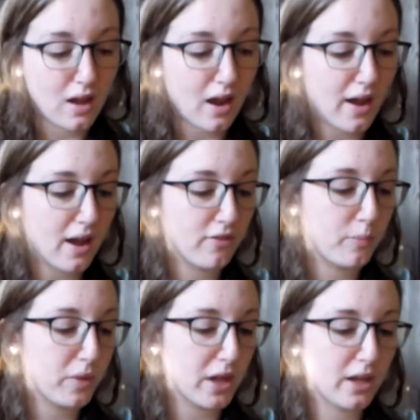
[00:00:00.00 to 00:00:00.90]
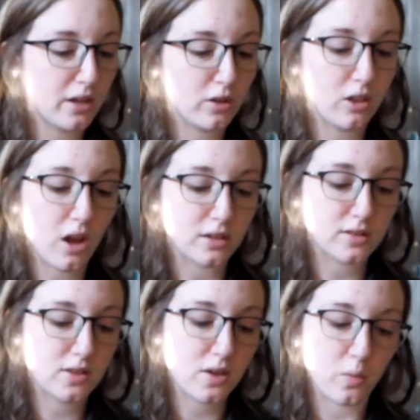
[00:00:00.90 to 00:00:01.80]
I have played a
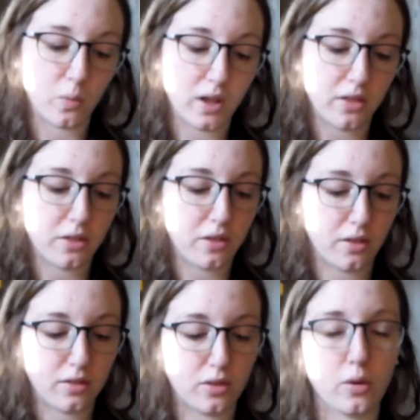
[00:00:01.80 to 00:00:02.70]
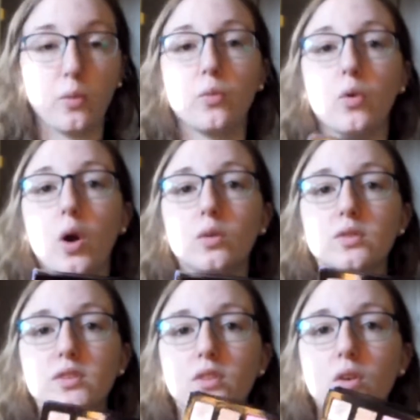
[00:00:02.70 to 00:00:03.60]
lot with the
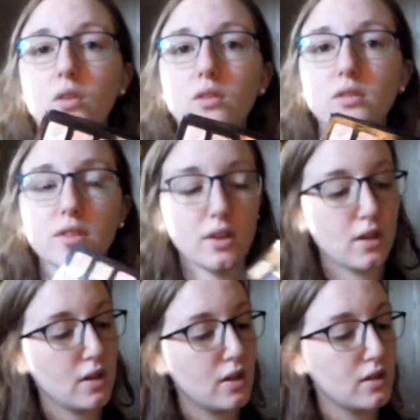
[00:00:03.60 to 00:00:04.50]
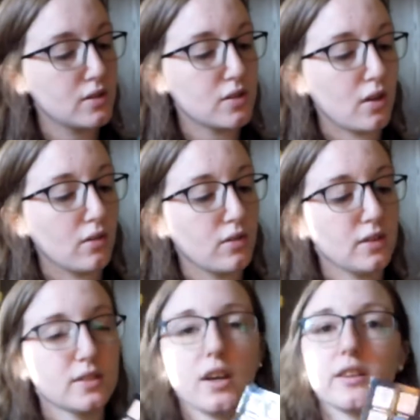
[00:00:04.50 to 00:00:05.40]
rose gold, so
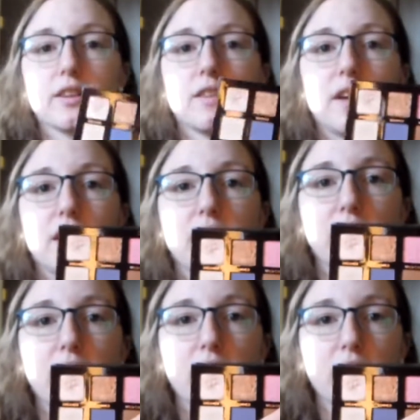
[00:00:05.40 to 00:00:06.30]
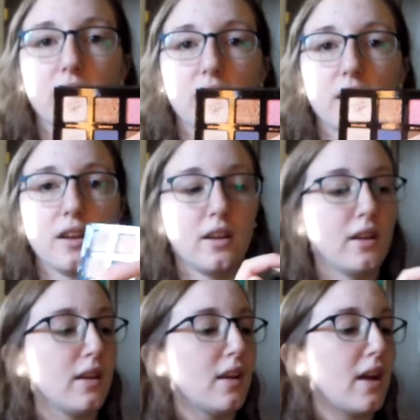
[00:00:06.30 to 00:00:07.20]
this color right here,
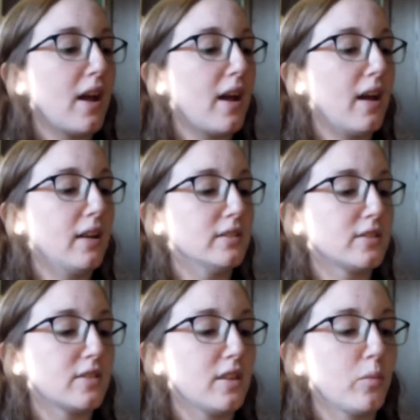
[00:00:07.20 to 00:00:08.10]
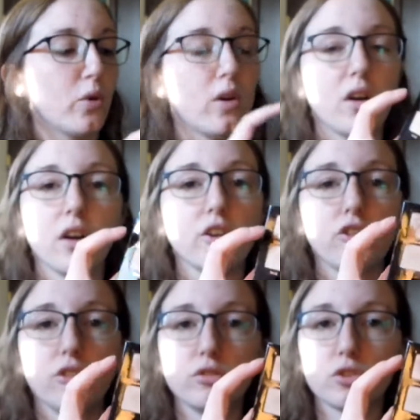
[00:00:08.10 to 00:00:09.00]
and the more
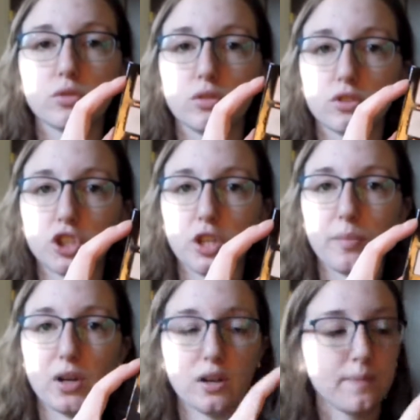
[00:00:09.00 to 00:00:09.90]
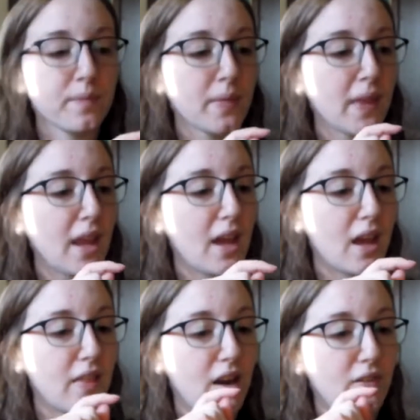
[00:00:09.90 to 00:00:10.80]
neutral shimmer.
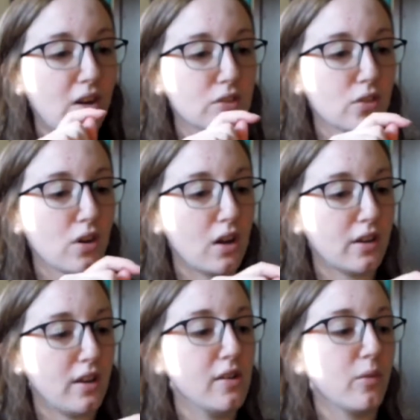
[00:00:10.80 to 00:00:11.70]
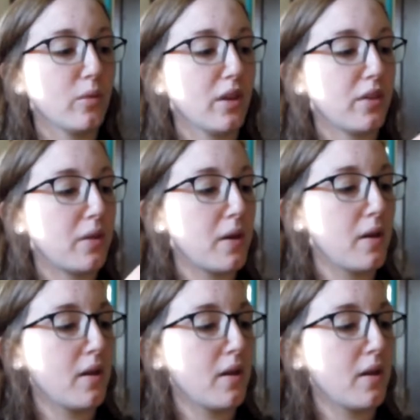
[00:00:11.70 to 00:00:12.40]
And then I've also gone in with